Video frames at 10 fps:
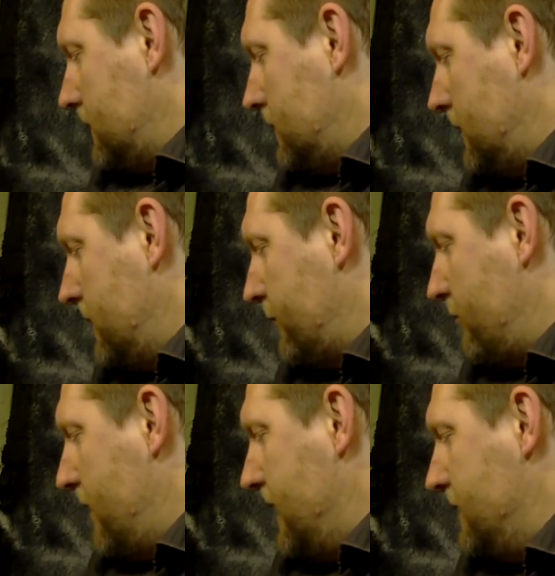I have
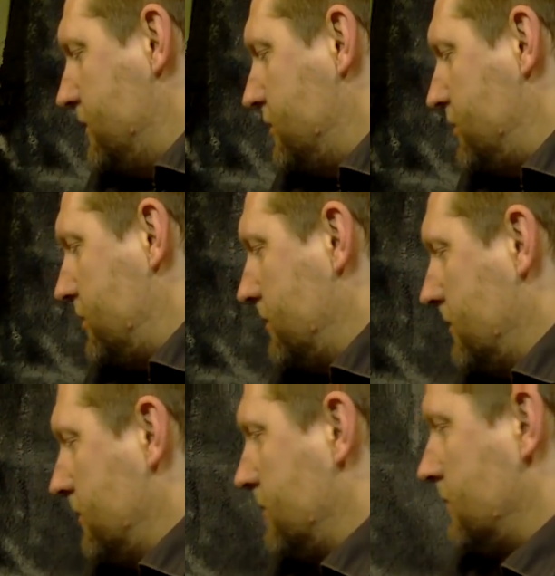a range
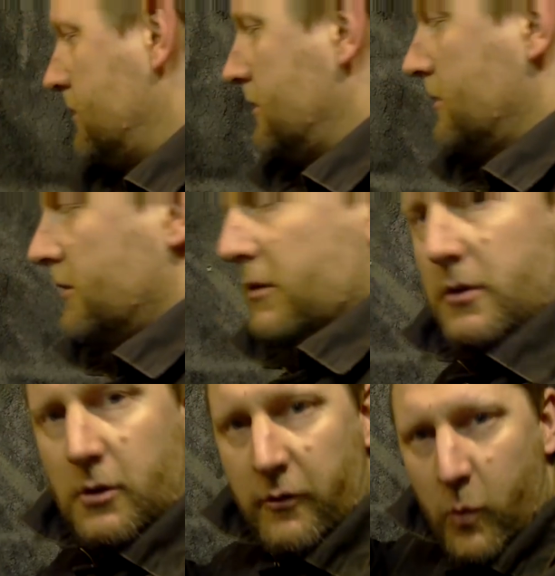
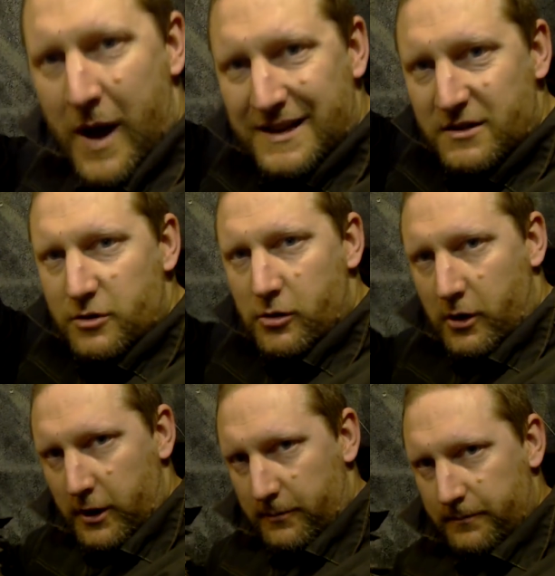of wet and
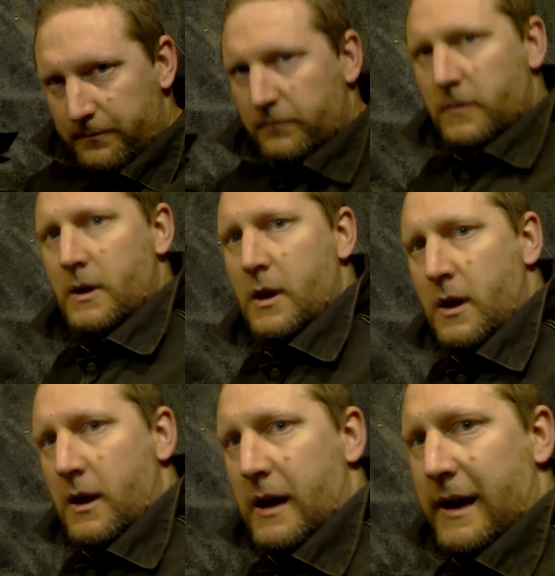dry,
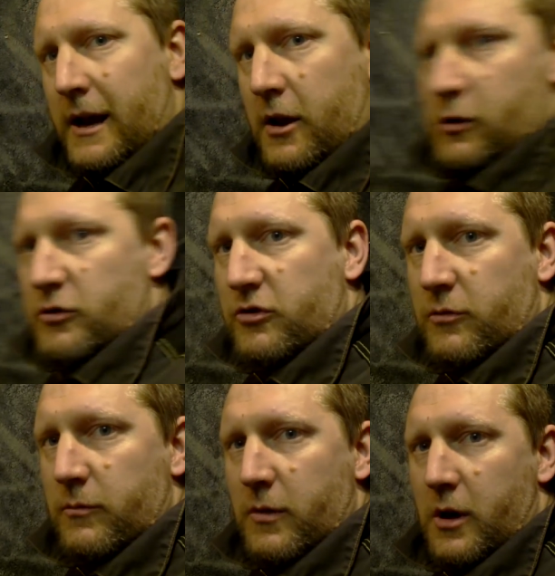and that goes
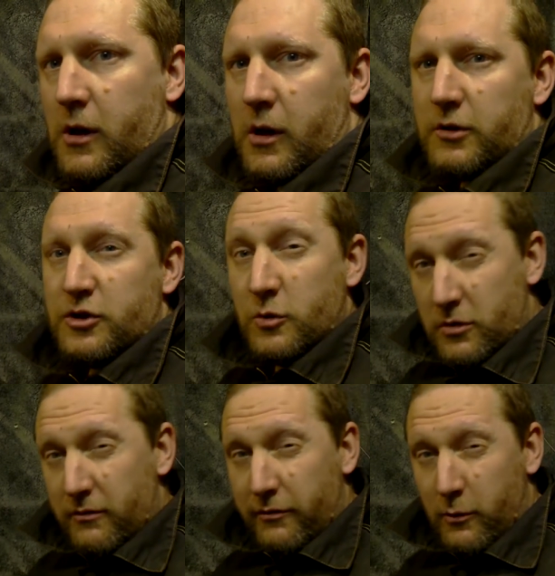from
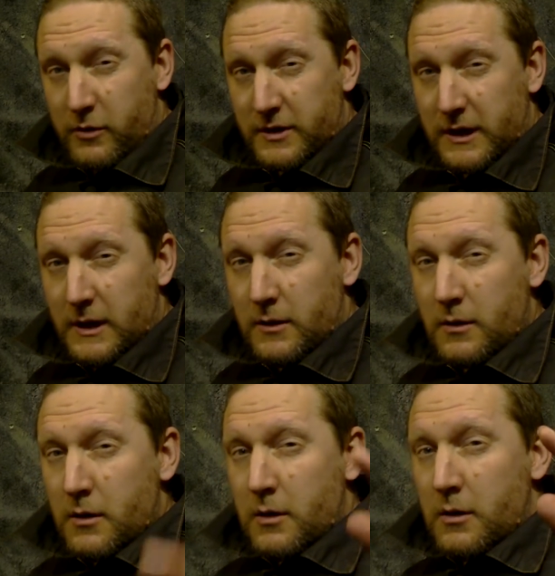240
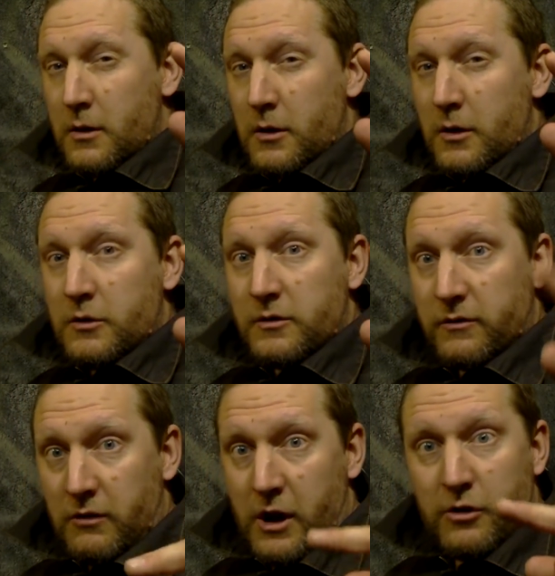to
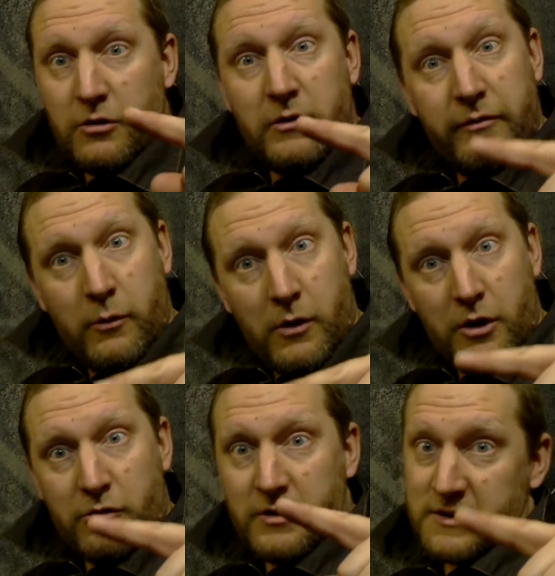300 to
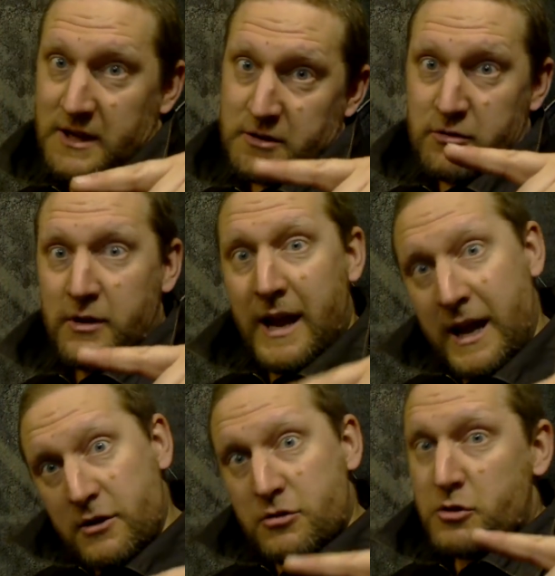400 to 600 to
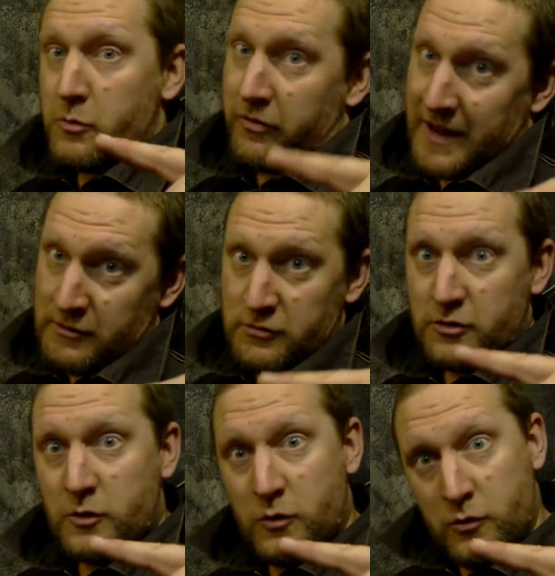800 to 1000 to
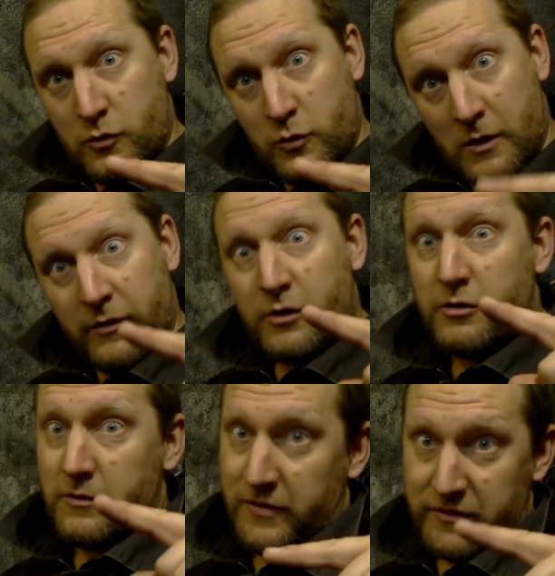
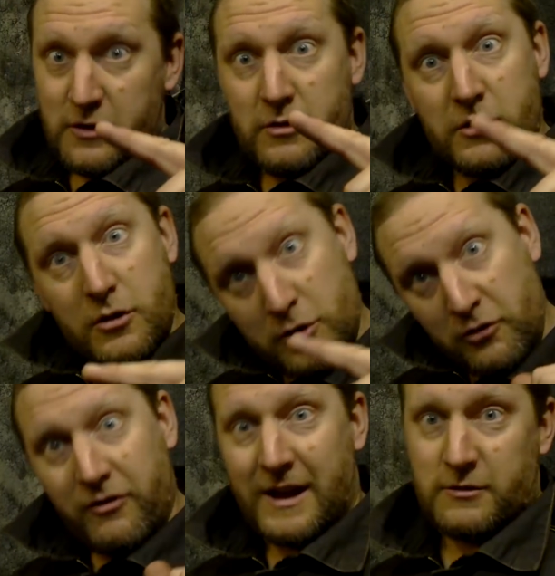1200 to 1500 to
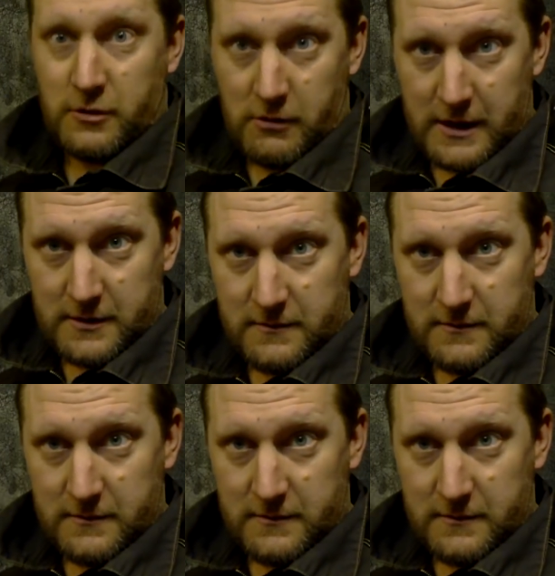2000 grit.